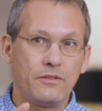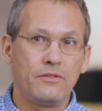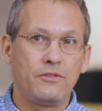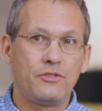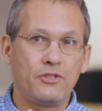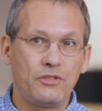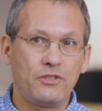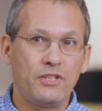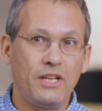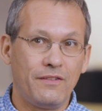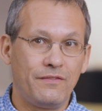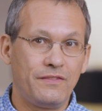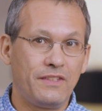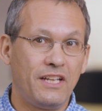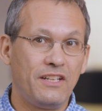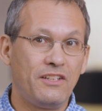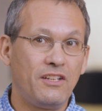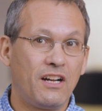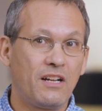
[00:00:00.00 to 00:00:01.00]
shift
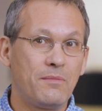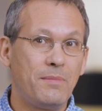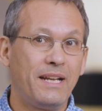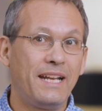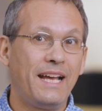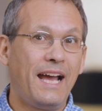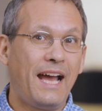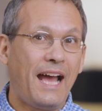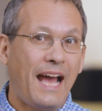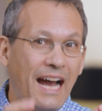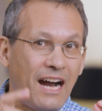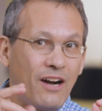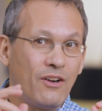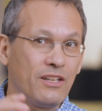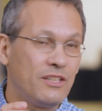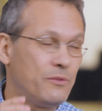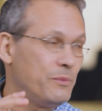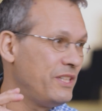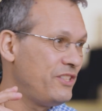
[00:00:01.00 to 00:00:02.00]
and talk about how
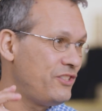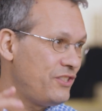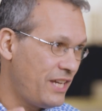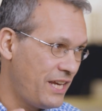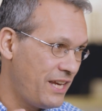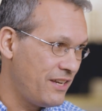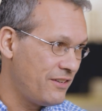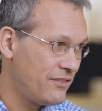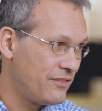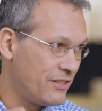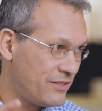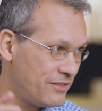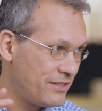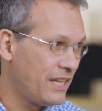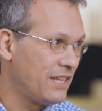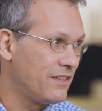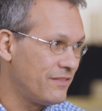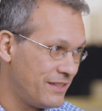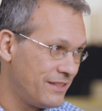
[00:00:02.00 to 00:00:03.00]
can we change the
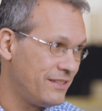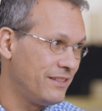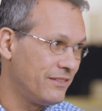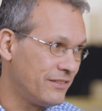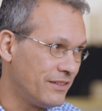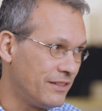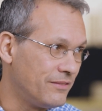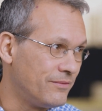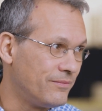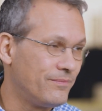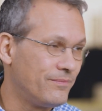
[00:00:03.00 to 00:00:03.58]
state of the T cell.